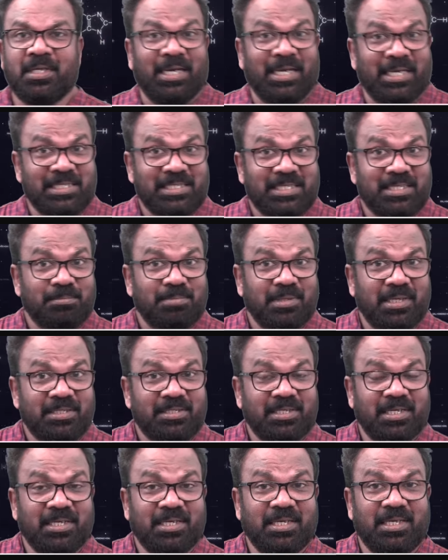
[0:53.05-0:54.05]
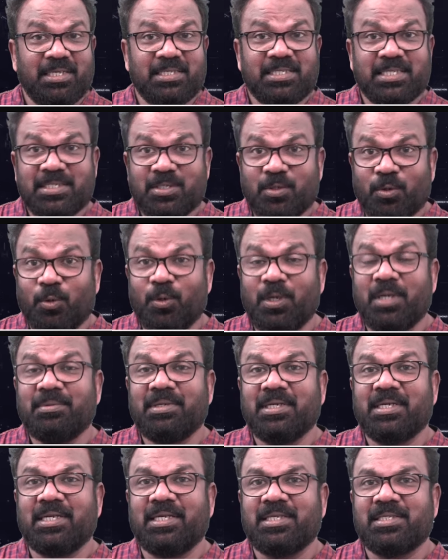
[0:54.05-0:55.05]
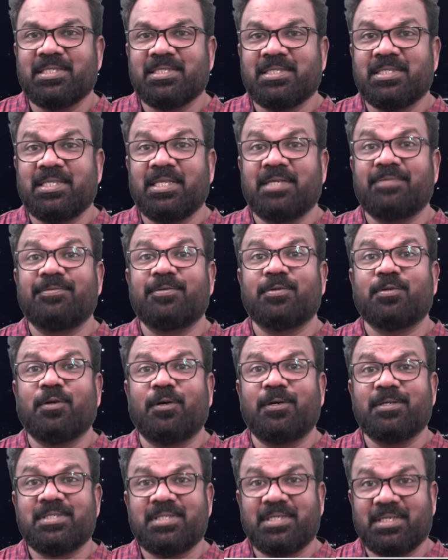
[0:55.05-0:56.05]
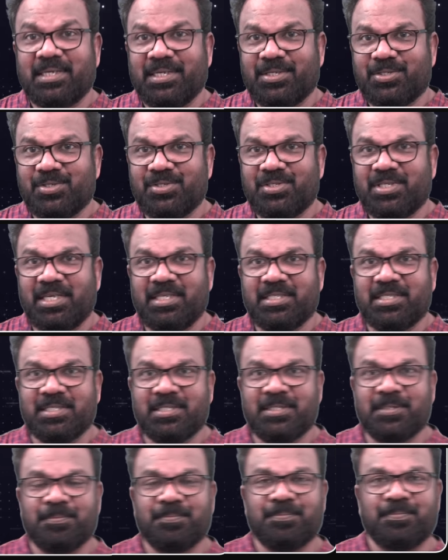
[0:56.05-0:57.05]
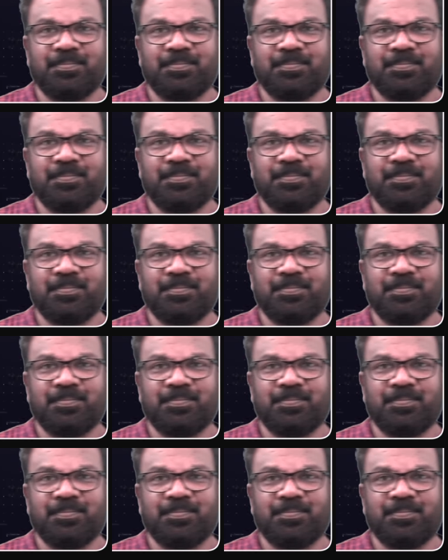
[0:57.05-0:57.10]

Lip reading: As temperature increases, volume increases, therefore concentration changes.